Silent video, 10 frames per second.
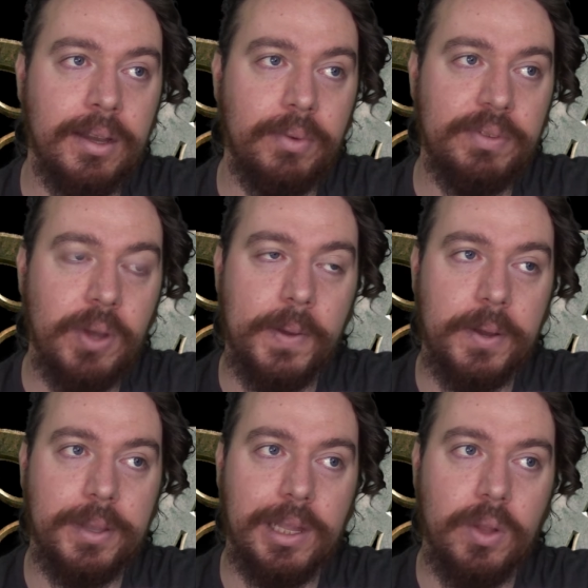We talked about
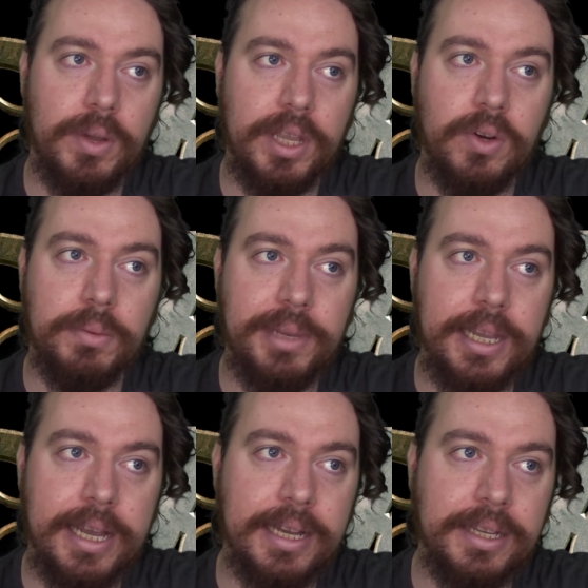how Kid Loki could
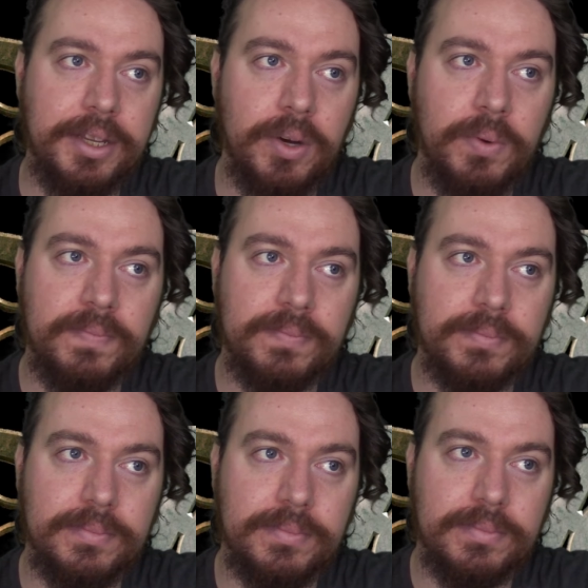be, uh, you know,
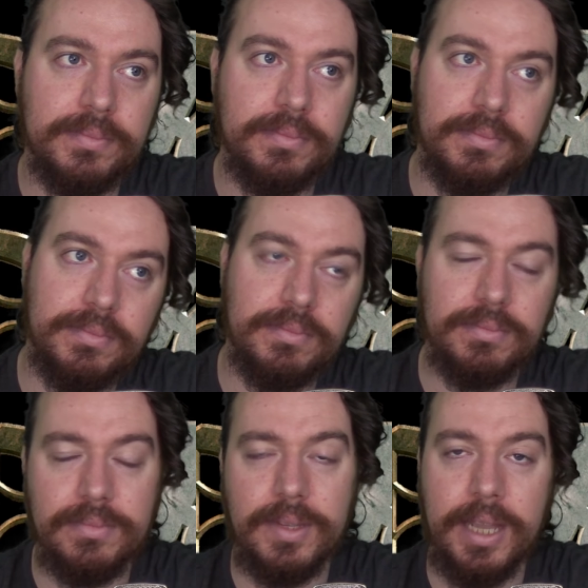
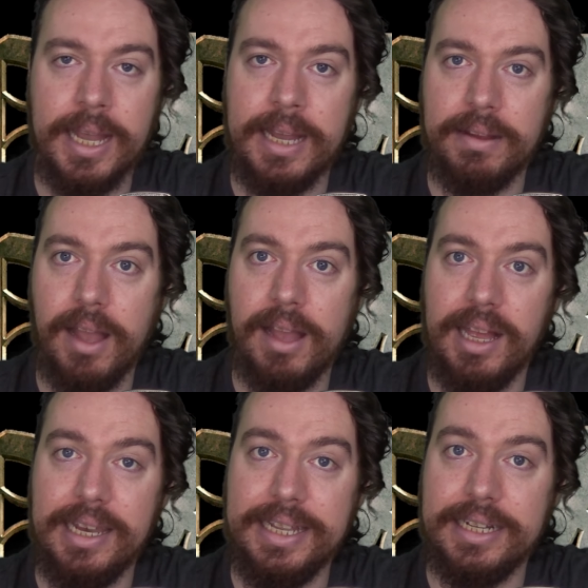uh,
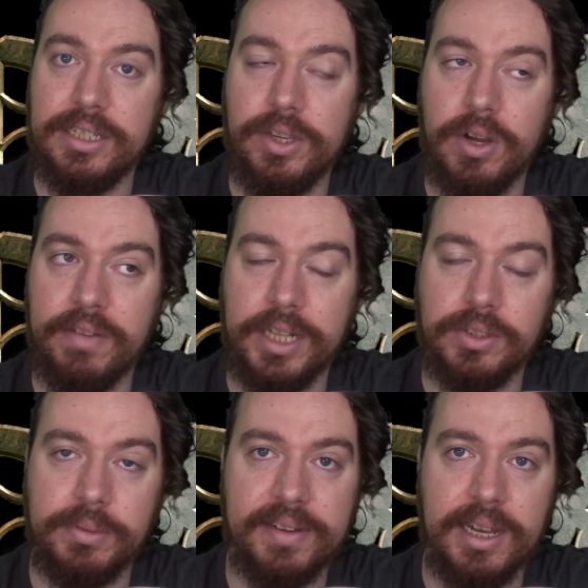a lead into Young
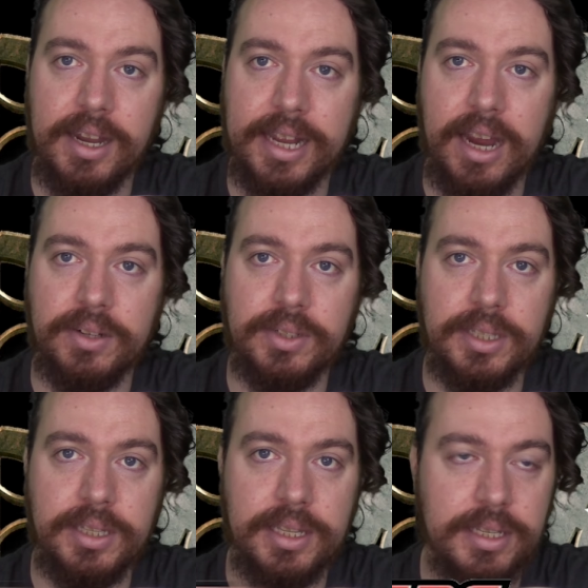Avengers. We had a lot of characters
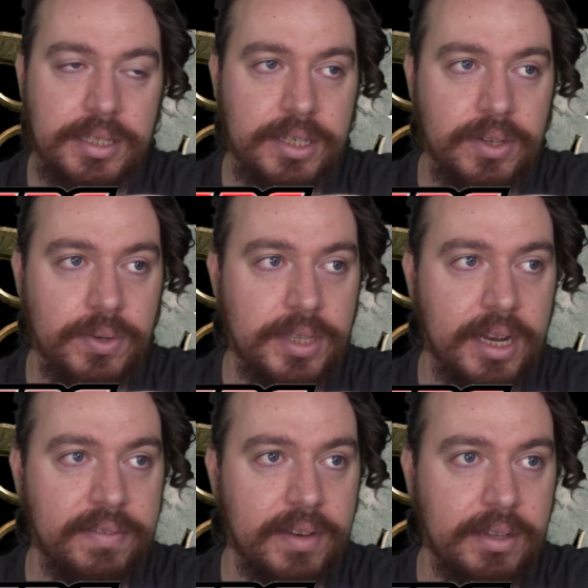in these Disney shows that
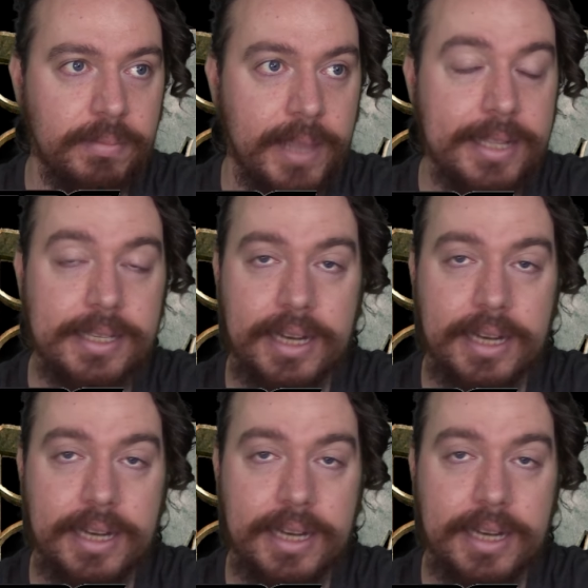have hinted